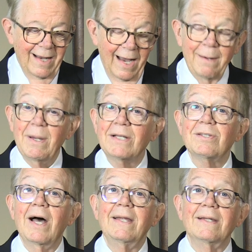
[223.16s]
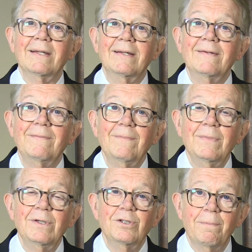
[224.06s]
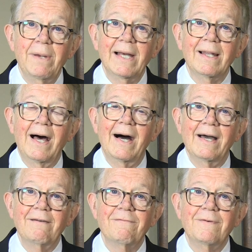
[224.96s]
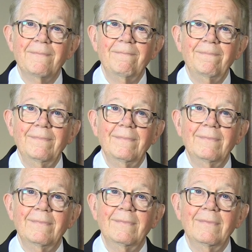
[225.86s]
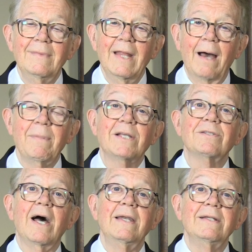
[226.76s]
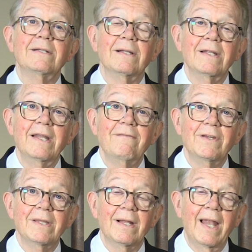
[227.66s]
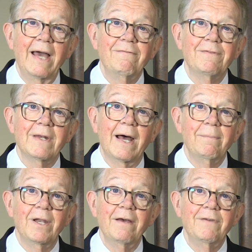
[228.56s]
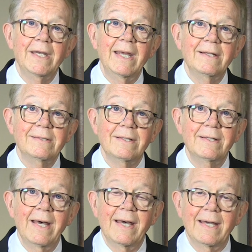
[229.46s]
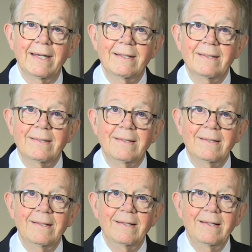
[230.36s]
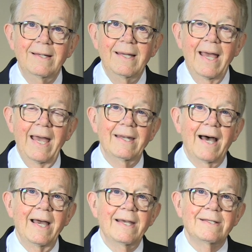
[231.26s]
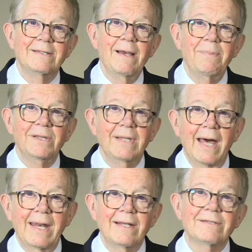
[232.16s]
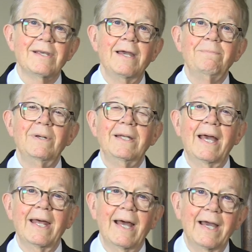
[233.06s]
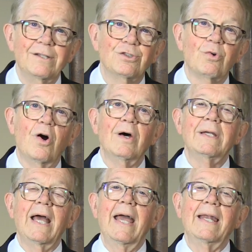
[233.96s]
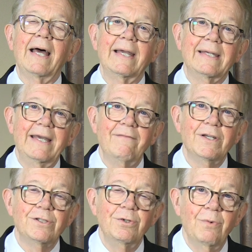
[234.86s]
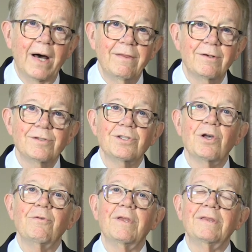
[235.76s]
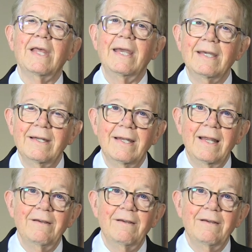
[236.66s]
I am excited to be alive. I'm excited to live in the life that I'm living in today. And I exhibit that excitement and I draw it and I give it to others so that they can